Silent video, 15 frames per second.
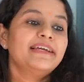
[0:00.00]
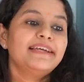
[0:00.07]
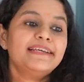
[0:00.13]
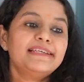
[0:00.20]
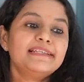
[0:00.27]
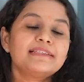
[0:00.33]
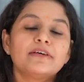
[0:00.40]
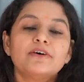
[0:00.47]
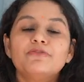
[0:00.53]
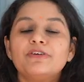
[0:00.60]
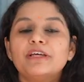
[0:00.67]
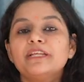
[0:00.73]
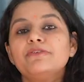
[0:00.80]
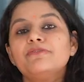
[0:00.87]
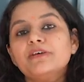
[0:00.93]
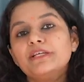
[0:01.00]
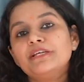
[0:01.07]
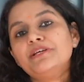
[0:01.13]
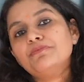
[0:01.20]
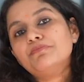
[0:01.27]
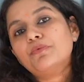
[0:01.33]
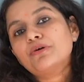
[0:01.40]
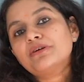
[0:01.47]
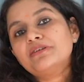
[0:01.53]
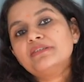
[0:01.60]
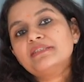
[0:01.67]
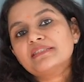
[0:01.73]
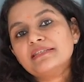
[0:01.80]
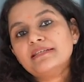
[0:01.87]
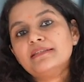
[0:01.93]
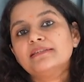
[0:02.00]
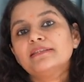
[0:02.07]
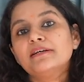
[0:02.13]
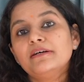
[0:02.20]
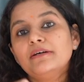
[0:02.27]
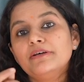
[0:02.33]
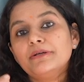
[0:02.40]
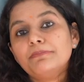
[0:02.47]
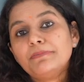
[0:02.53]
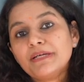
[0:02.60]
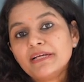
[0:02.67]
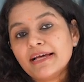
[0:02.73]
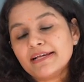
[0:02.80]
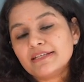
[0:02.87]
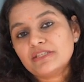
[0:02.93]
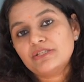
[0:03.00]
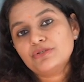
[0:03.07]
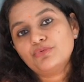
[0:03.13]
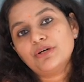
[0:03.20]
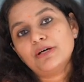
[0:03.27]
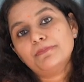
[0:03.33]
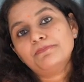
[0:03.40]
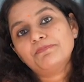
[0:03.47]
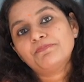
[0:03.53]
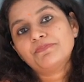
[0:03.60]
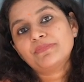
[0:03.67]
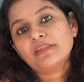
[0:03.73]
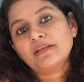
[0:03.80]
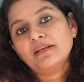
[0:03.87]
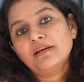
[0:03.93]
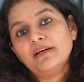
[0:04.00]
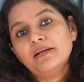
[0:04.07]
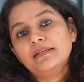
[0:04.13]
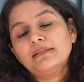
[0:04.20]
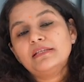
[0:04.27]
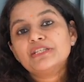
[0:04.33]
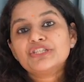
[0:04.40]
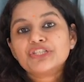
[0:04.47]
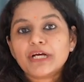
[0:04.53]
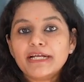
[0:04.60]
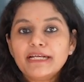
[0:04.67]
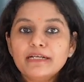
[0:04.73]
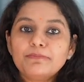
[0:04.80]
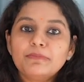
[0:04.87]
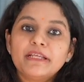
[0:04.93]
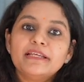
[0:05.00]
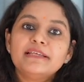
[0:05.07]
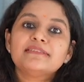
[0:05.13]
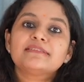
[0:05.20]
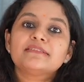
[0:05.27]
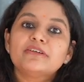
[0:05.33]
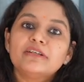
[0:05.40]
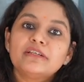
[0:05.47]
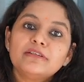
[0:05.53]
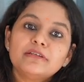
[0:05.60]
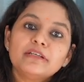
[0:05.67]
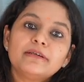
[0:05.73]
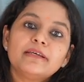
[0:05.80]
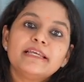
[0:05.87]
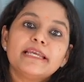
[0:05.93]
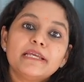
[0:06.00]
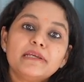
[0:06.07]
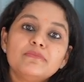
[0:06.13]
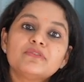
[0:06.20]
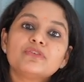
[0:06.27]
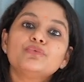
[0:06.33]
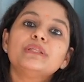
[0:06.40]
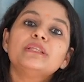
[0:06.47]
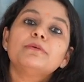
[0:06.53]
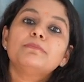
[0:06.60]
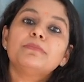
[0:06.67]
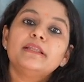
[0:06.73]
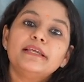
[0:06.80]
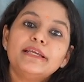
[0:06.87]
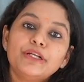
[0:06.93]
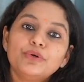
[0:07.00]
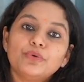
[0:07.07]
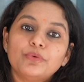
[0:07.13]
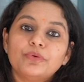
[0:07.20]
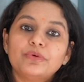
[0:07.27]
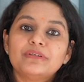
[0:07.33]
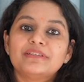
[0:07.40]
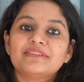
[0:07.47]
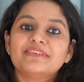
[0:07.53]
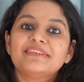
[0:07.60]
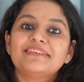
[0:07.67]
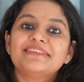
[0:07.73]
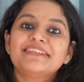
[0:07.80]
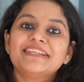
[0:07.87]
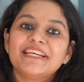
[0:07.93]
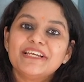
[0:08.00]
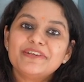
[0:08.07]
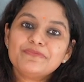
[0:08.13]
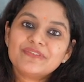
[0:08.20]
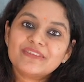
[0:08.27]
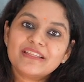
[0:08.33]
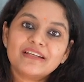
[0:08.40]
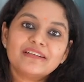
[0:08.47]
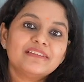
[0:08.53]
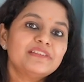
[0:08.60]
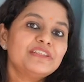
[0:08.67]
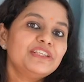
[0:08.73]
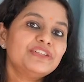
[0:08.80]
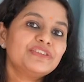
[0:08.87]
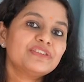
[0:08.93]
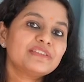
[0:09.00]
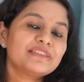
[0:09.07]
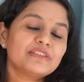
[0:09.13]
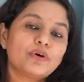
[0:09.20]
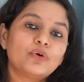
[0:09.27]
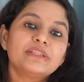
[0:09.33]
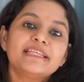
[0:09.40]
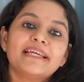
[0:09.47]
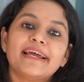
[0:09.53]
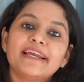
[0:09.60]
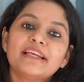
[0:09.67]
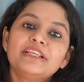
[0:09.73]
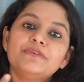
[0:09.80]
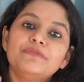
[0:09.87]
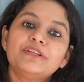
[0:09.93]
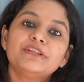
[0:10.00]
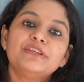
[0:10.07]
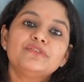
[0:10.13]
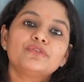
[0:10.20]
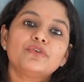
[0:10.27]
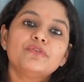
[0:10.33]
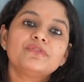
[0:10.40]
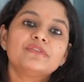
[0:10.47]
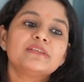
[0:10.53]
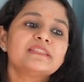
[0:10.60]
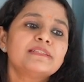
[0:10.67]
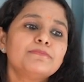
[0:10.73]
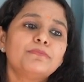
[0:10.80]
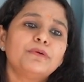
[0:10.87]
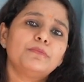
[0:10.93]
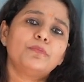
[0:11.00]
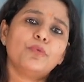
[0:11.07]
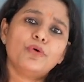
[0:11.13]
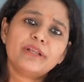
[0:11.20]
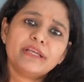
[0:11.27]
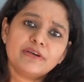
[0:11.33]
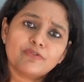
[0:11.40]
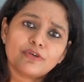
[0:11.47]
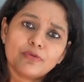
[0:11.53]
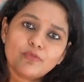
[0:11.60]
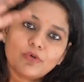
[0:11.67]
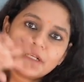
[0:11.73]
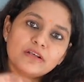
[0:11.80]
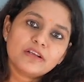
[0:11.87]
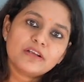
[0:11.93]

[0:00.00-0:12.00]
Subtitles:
is a very, very important skill. The gripping has to come. The child playing certain games with the Play-Doh, certain games that the teachers or the activities of, say, simple pouring from one